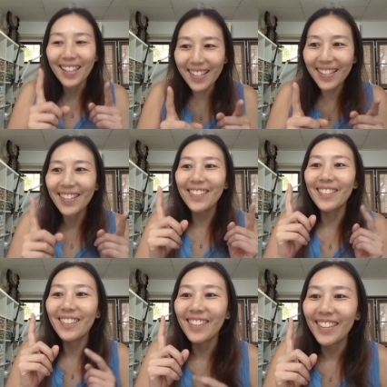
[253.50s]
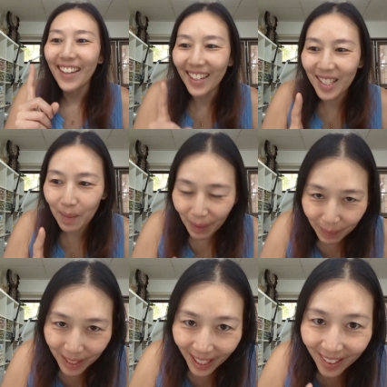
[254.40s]
acetyl
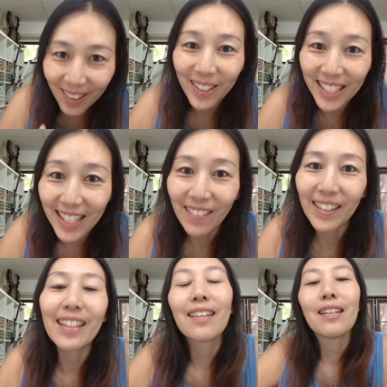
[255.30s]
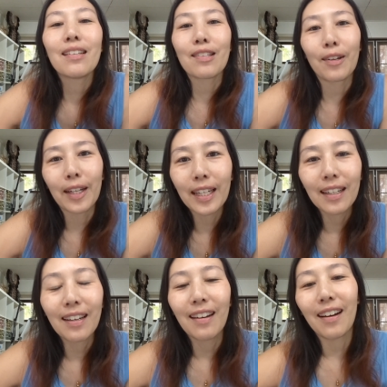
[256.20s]
hexapeptide 37. Sorry,
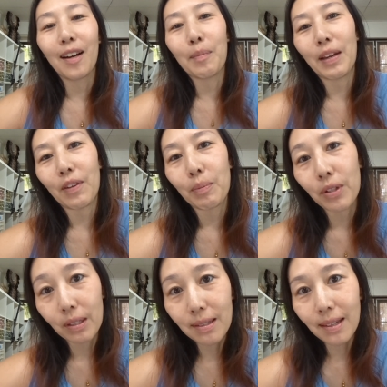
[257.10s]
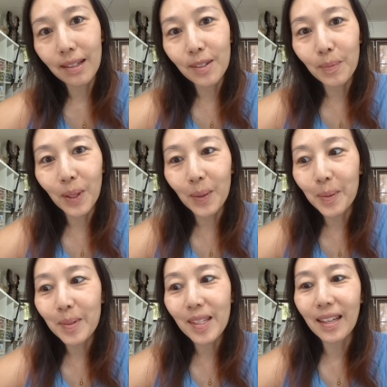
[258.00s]
I'm having pronunciation
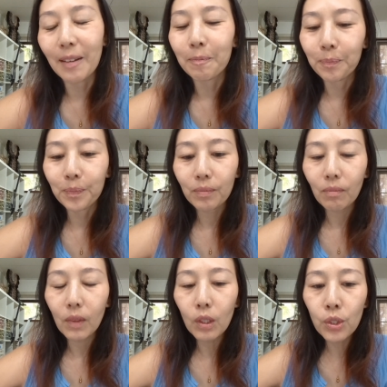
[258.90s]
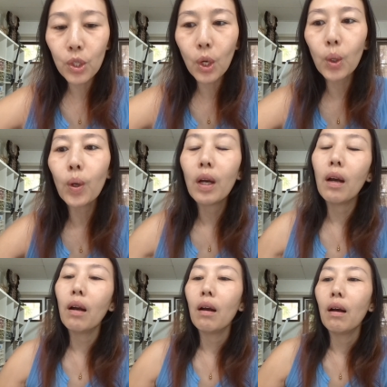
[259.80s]
problems today. So
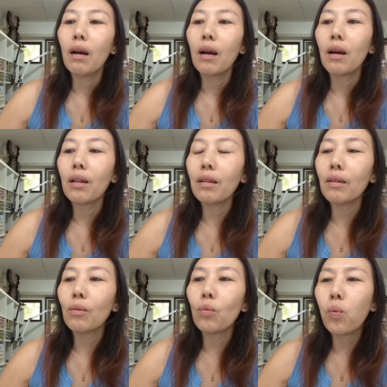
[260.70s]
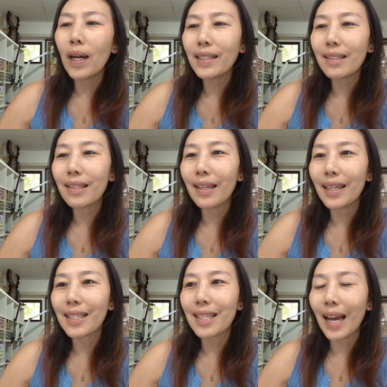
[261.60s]
what
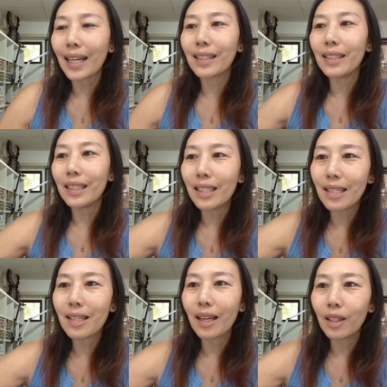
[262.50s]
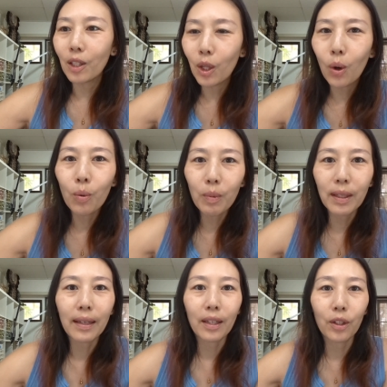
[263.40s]
exactly is a low
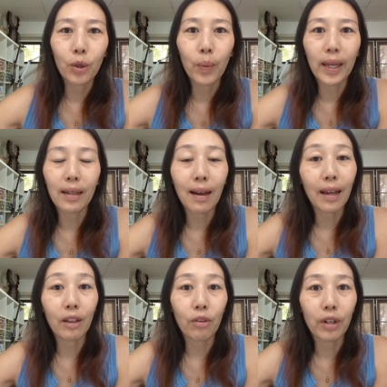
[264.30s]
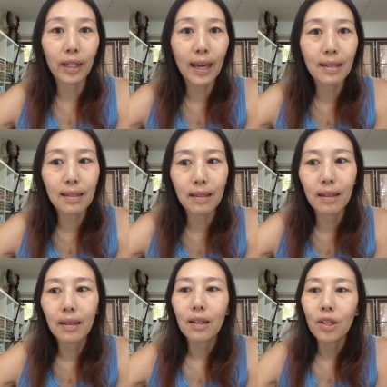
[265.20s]
molecular weight hyaluronic acid?
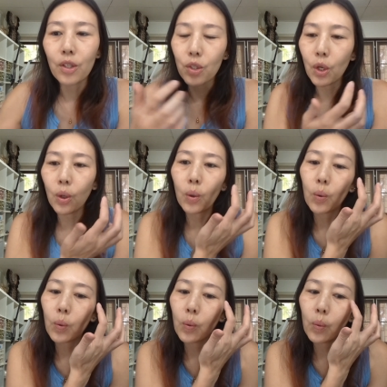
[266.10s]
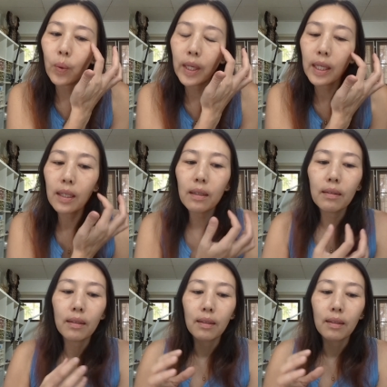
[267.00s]
So we